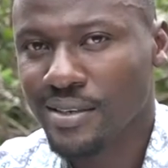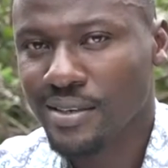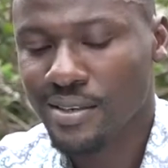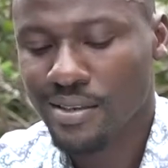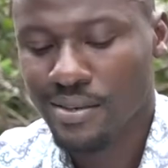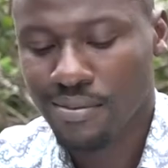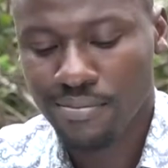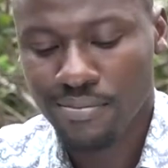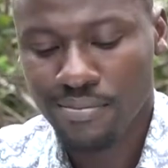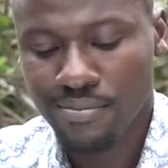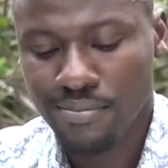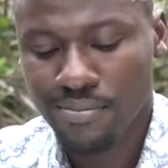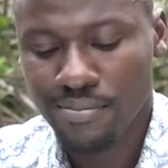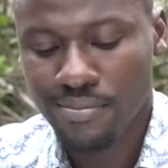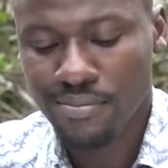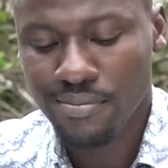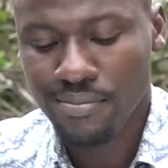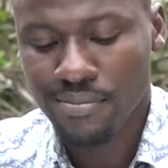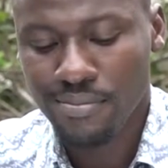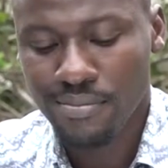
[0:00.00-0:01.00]

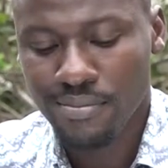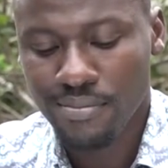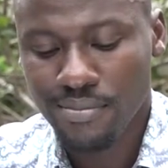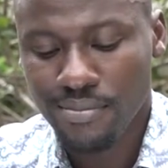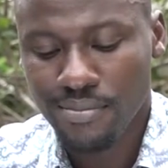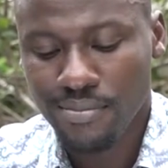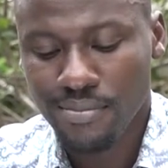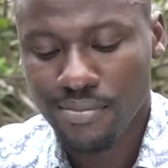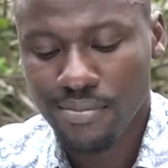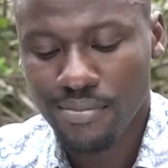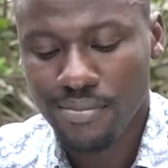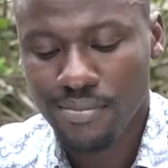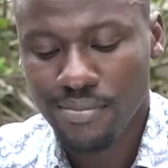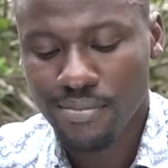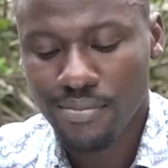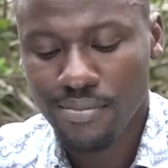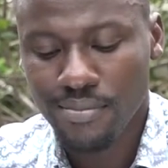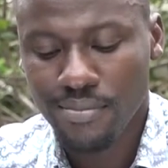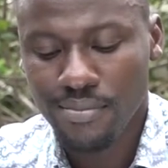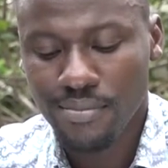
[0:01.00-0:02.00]

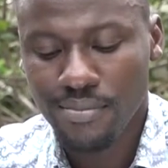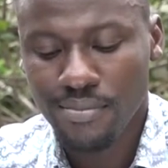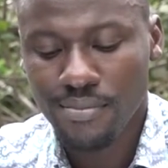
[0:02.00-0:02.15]
(silence)